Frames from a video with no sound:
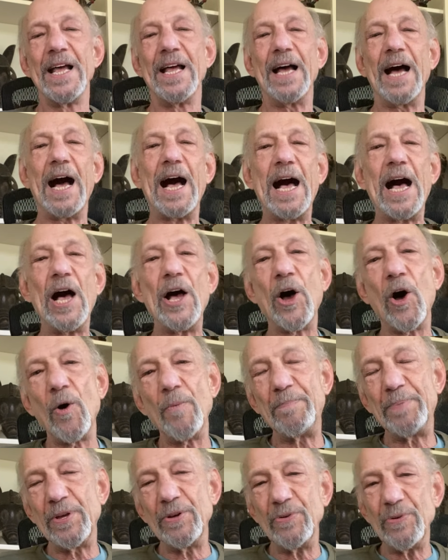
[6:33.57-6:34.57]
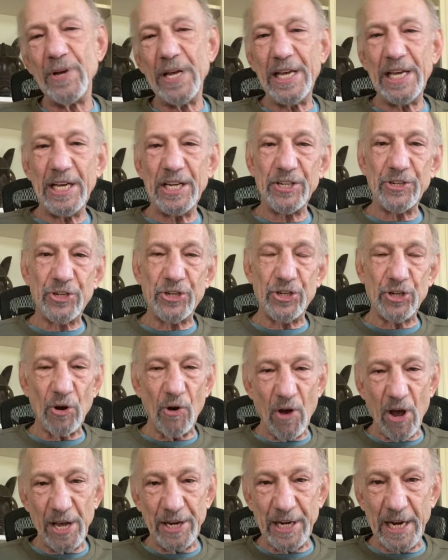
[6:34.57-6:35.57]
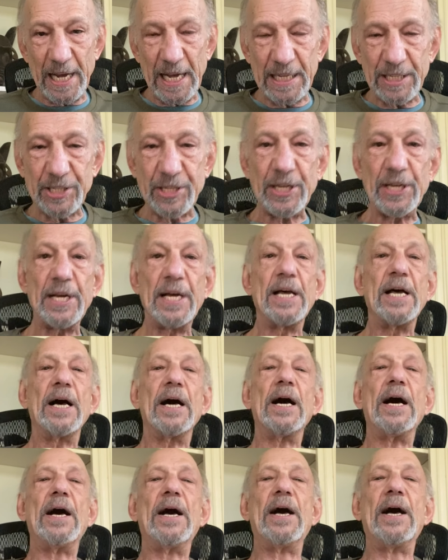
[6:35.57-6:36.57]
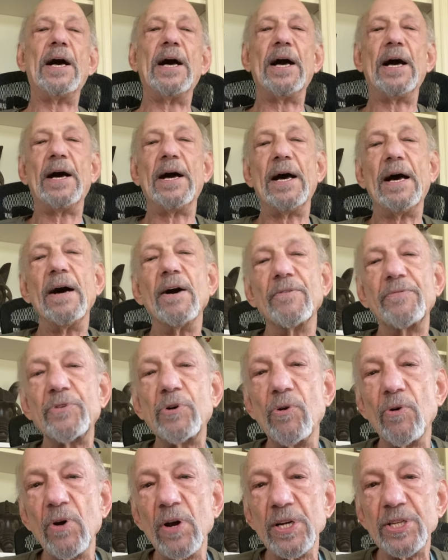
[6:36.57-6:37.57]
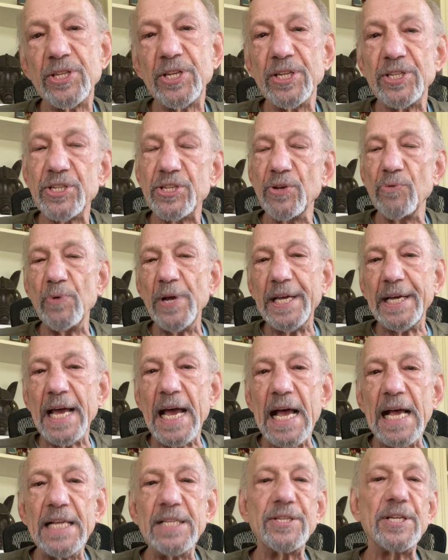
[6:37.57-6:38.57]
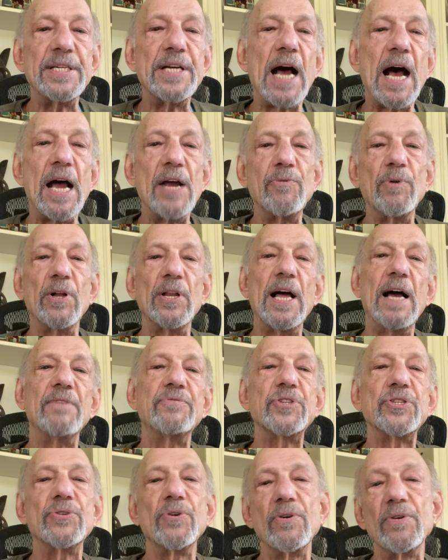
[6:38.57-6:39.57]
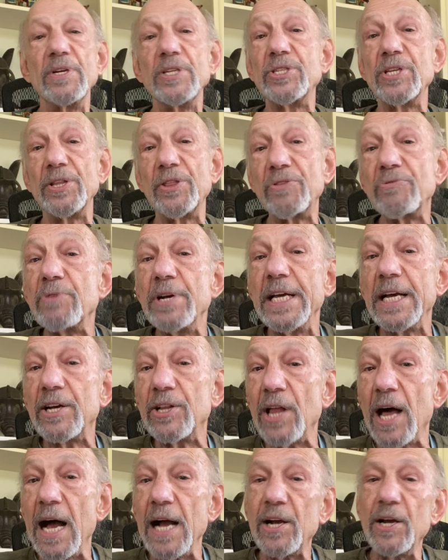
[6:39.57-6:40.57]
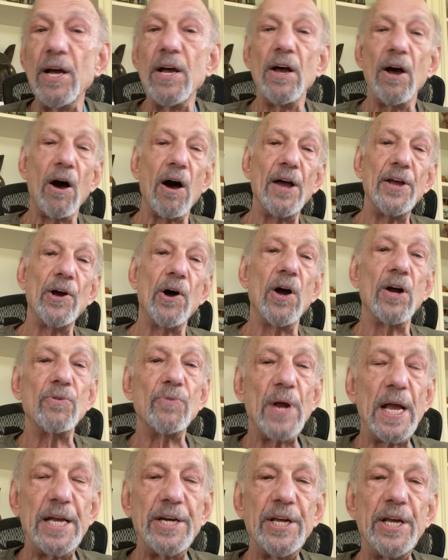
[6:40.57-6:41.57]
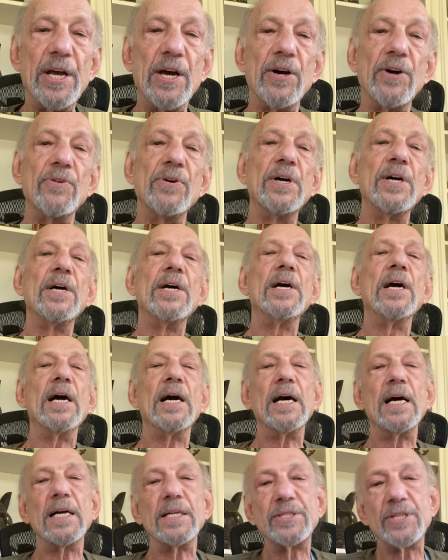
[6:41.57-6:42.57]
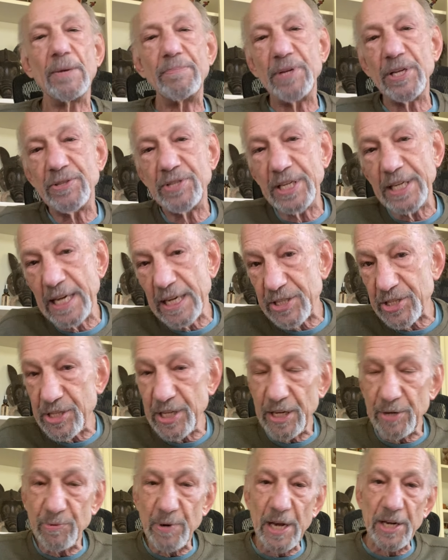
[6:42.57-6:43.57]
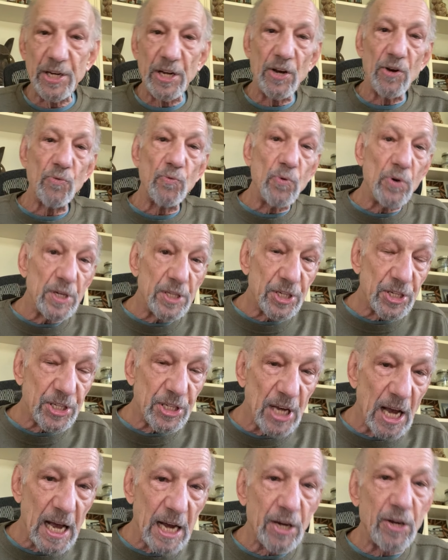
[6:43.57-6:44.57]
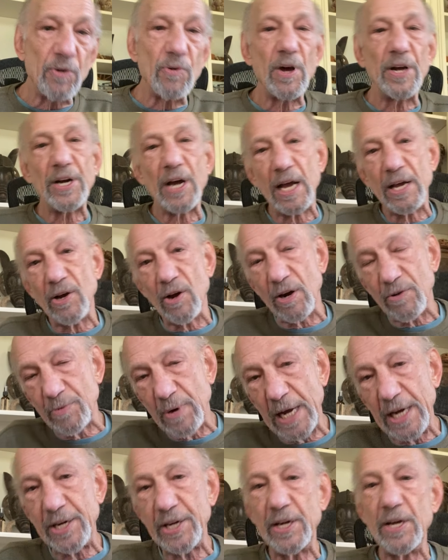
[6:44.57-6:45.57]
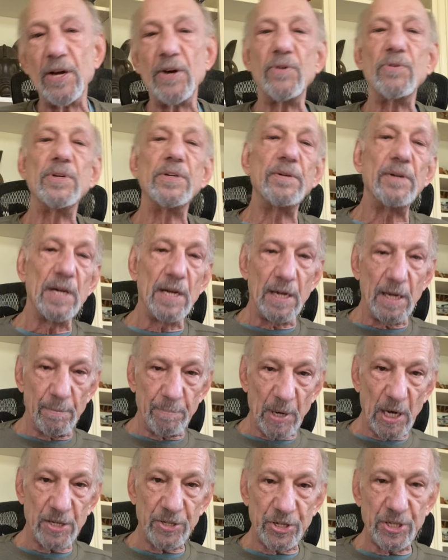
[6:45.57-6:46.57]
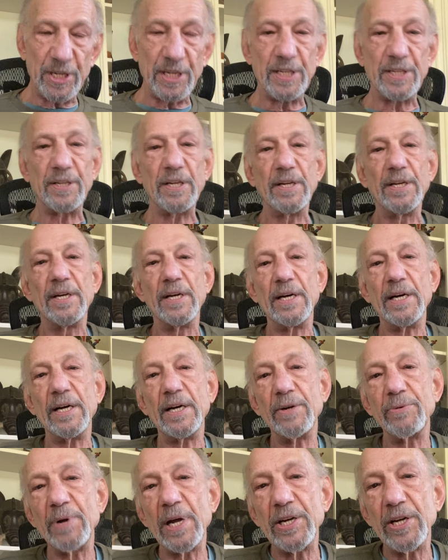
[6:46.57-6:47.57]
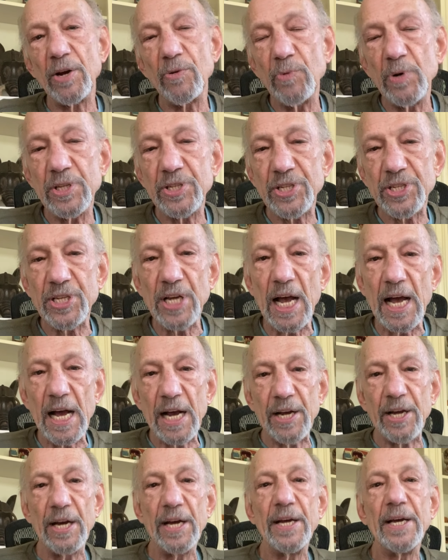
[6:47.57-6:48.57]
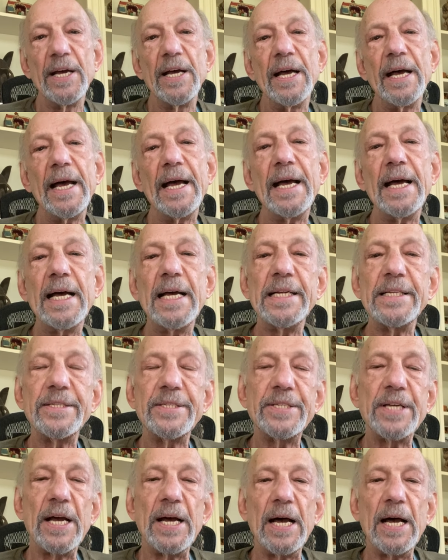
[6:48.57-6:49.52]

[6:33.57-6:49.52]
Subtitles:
I hope you enjoyed it. Of course, it's the weekend, and I will have stories at 3 o'clock. iHeartRadio, WDST Radio Woodstock on iHeartRadio, and punch in Radio Woodstock. And